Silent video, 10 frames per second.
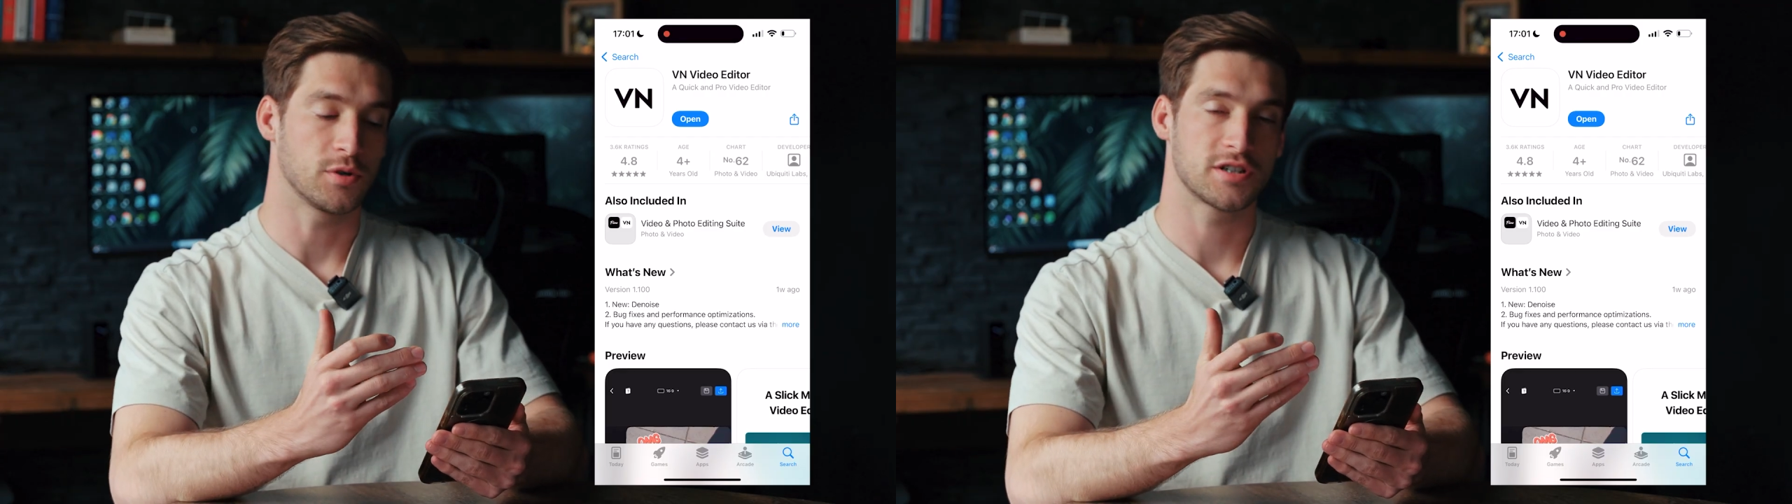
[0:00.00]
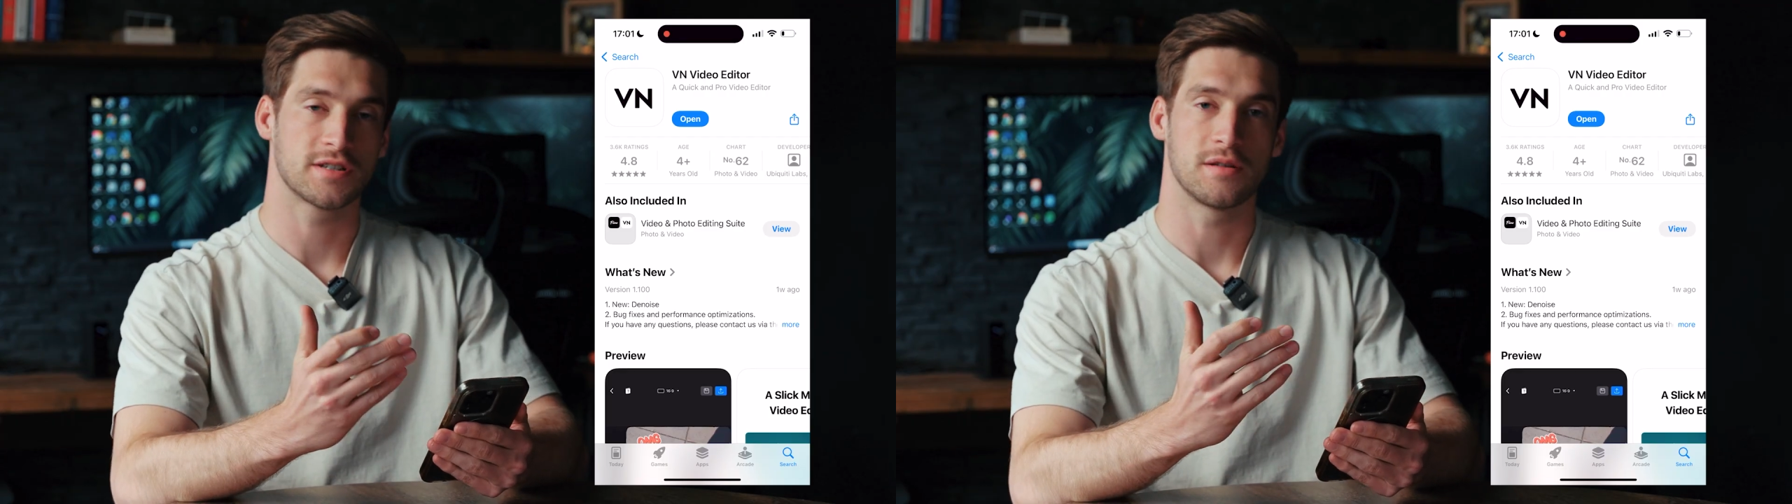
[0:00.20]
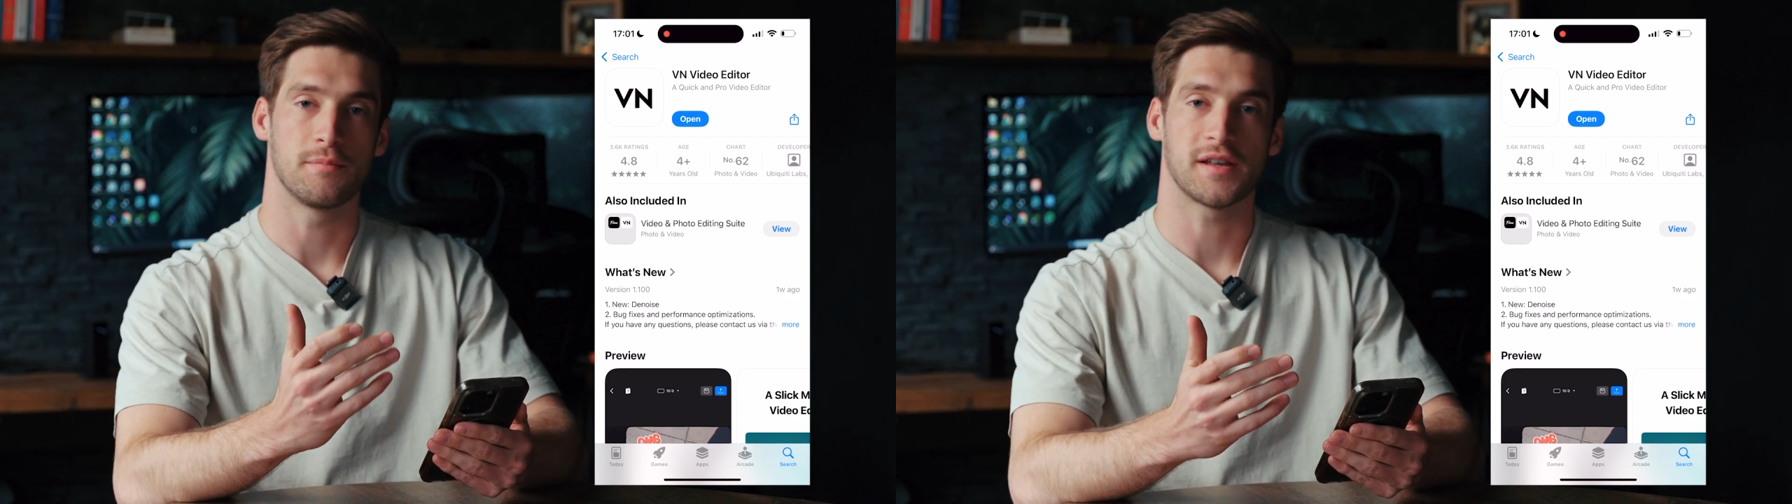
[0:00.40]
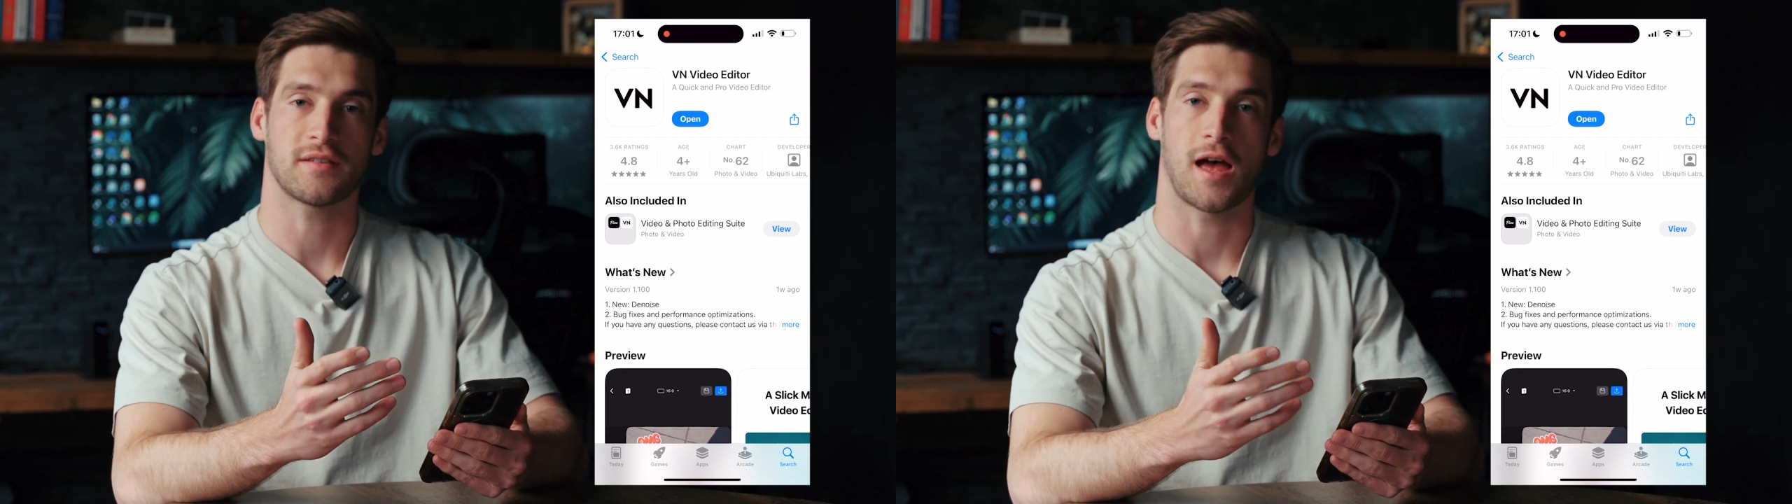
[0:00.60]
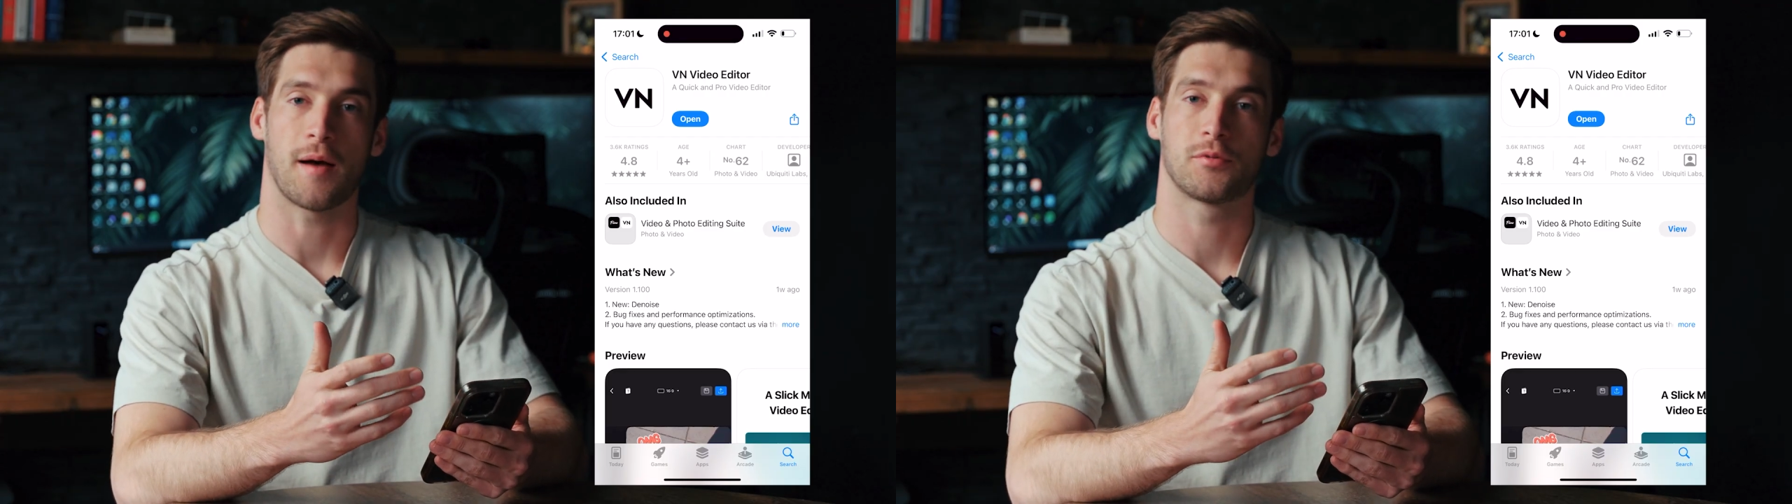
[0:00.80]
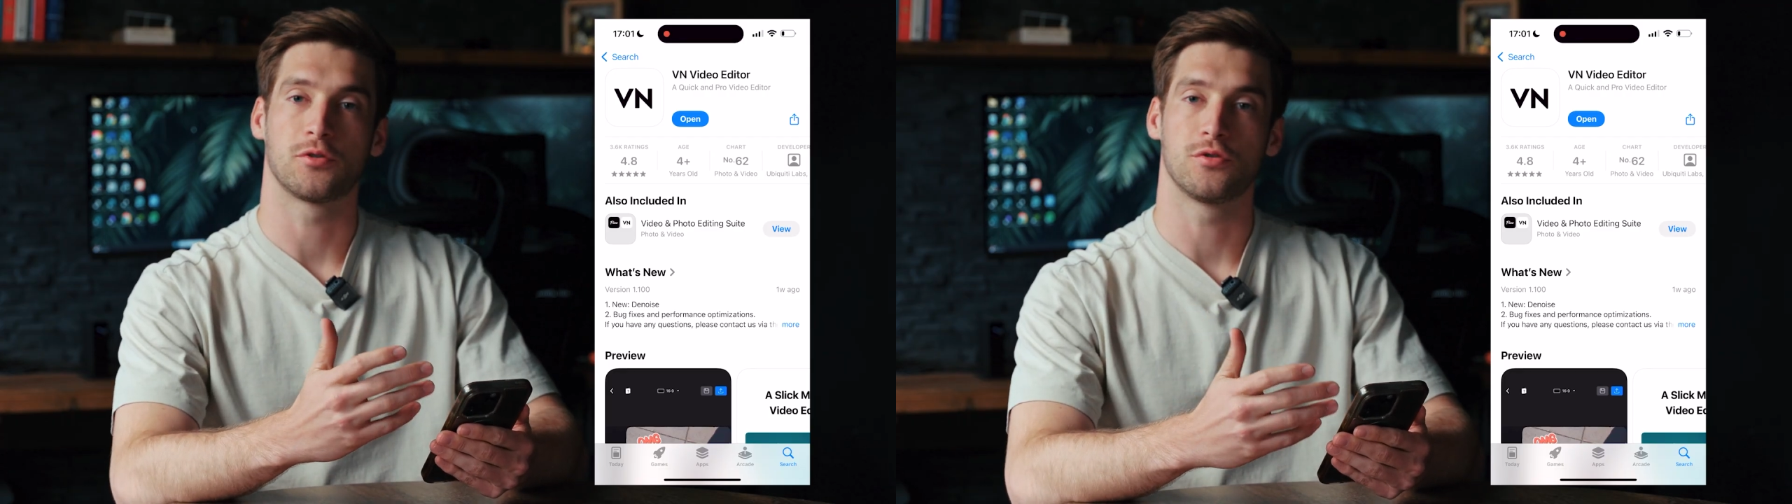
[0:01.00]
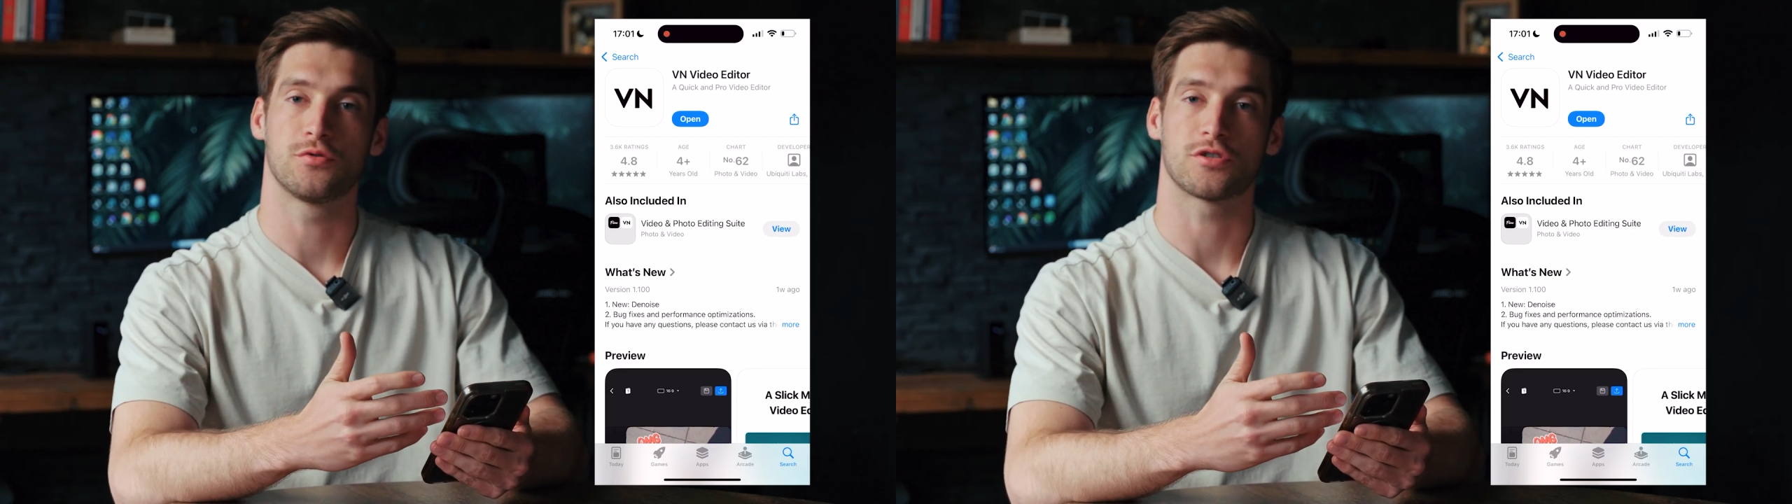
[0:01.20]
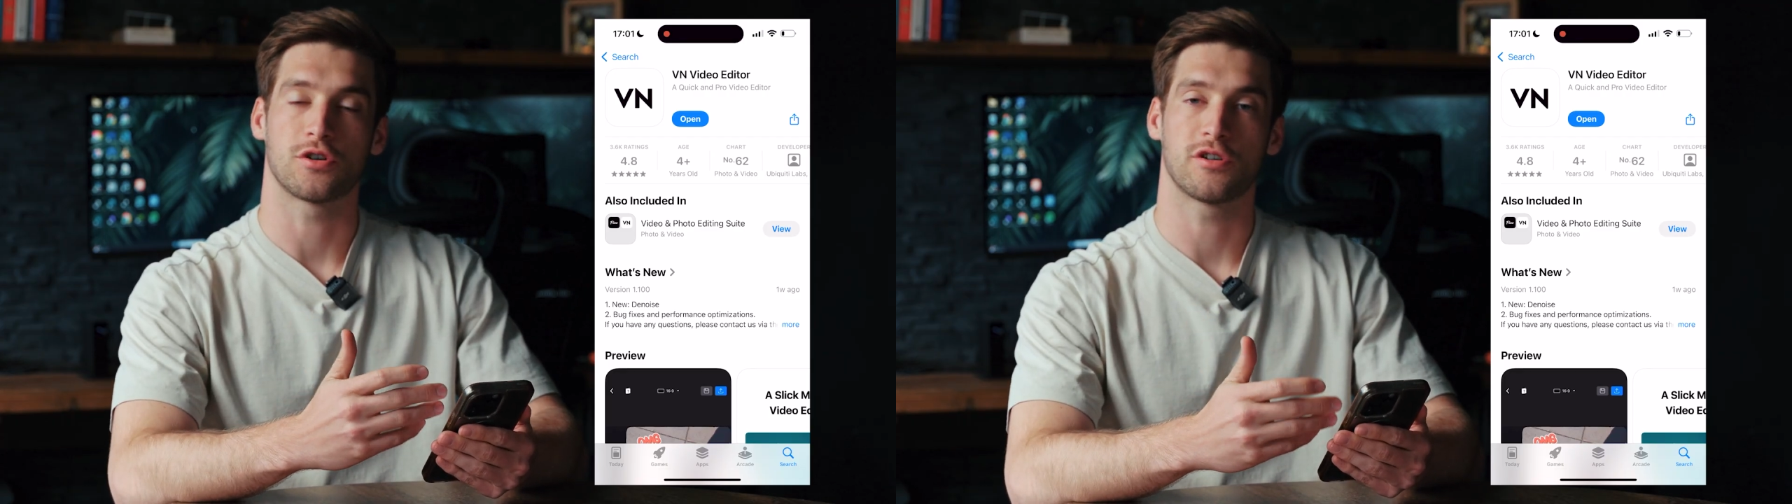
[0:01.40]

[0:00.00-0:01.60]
which is the best app to use on